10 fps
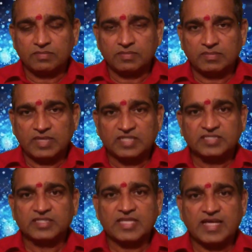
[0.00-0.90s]

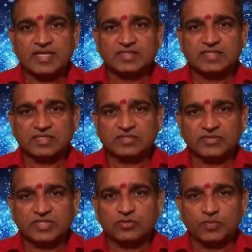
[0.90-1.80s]
Maharshi Dayananda
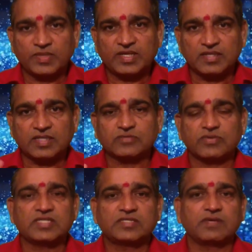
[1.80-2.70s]
Saraswati's opinion? That's
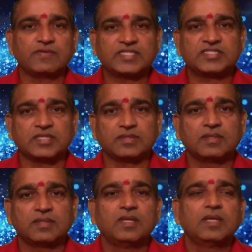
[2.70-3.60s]
what is the question.
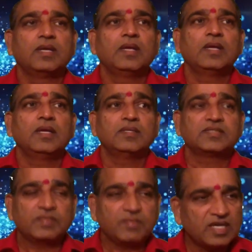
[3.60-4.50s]

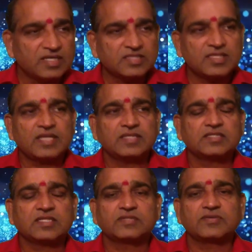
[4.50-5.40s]
See, Maharshi Dayananda
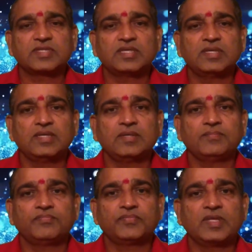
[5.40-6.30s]
Saraswati,
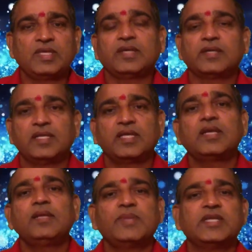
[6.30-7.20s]
he
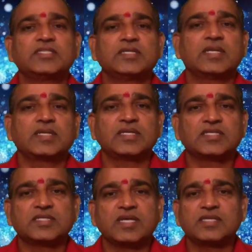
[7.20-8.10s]
clearly mentioned that
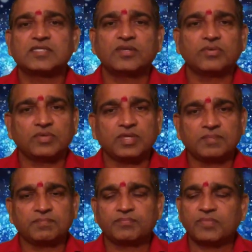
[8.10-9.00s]
Krishna is a
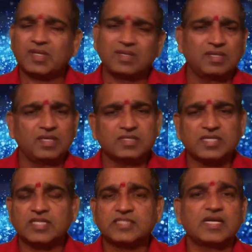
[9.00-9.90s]
yogi. His
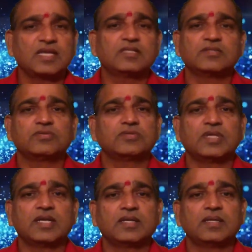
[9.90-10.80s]
understanding is also
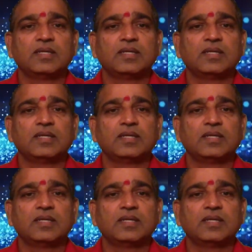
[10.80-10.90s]
that.